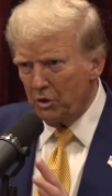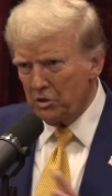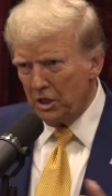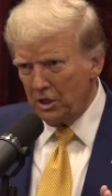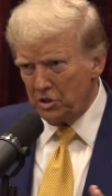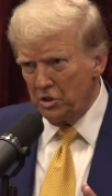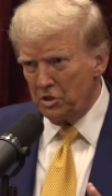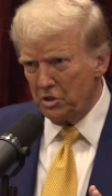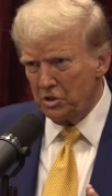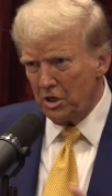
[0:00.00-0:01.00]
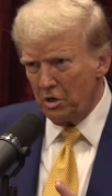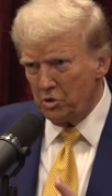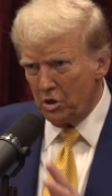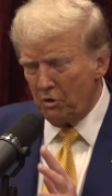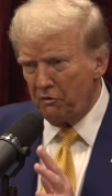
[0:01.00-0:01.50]
those licenses out,
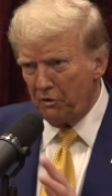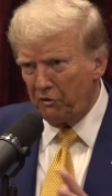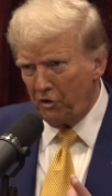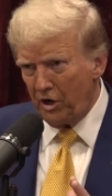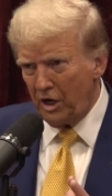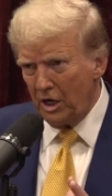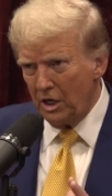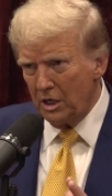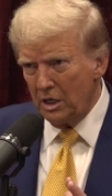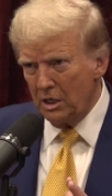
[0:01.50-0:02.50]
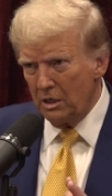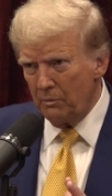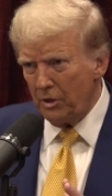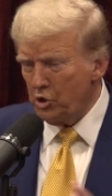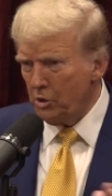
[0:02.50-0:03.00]
Joe, for free.
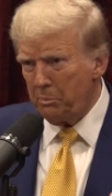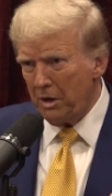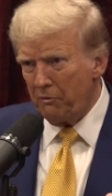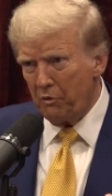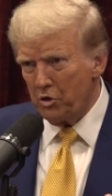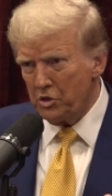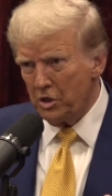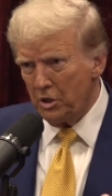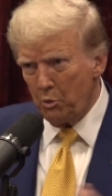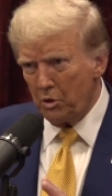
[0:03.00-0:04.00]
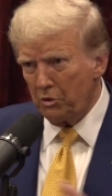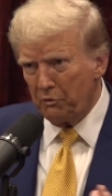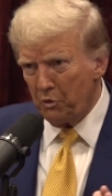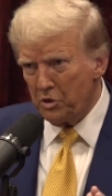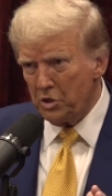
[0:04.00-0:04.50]
They should pay a fortune. They're worth a
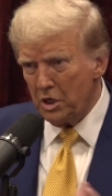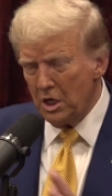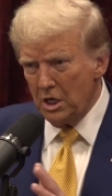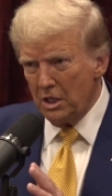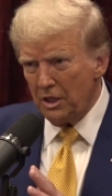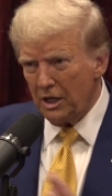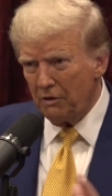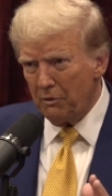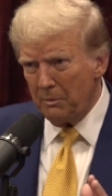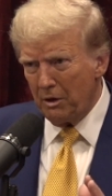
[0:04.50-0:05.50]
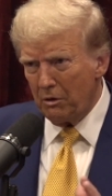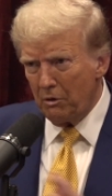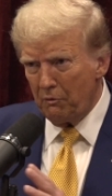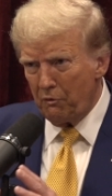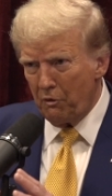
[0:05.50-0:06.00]
fortune. They give them out
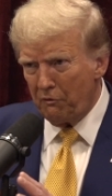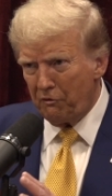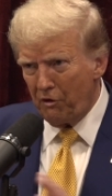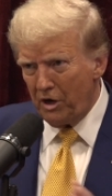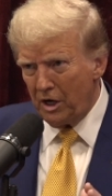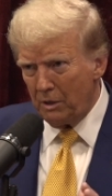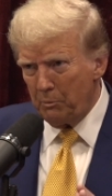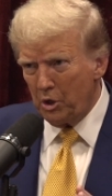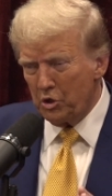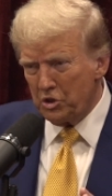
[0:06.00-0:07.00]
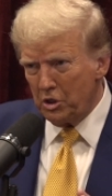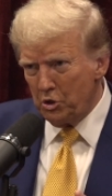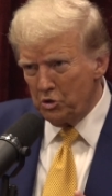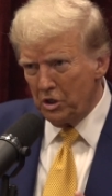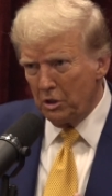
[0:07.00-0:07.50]
for free because they're
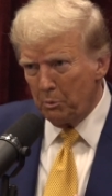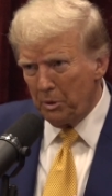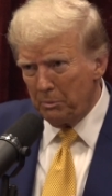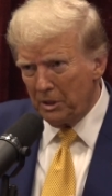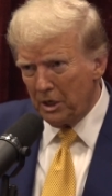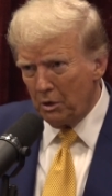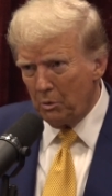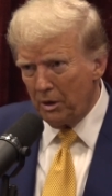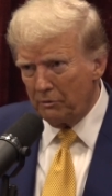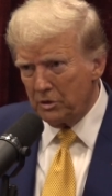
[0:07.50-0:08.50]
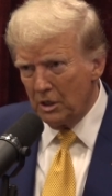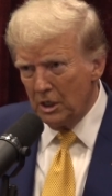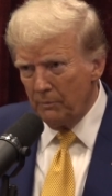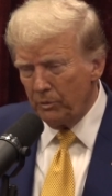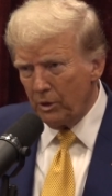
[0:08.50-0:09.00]
using the public airwaves.
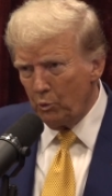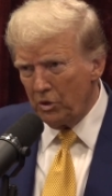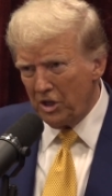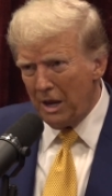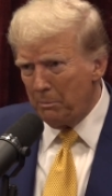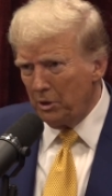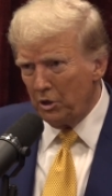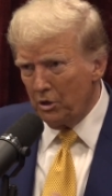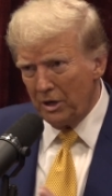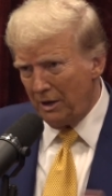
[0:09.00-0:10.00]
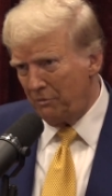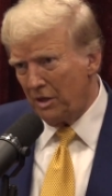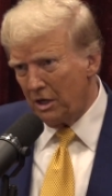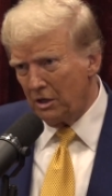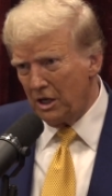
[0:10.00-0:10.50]
With cable, you don't have
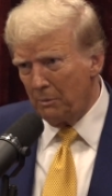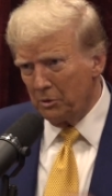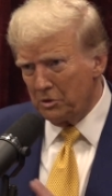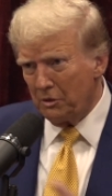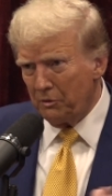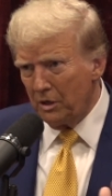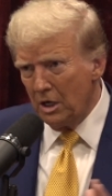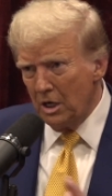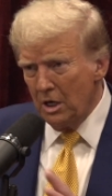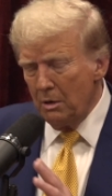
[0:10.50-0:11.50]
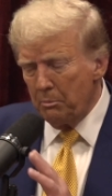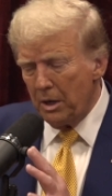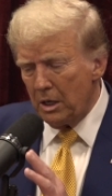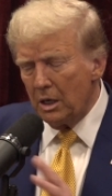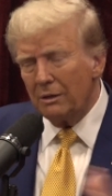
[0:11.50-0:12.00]
that. Cable's different.
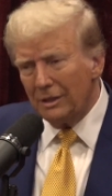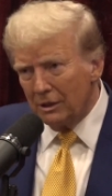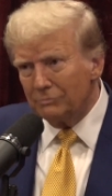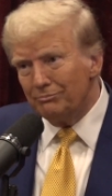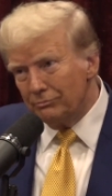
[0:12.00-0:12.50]
But, you know,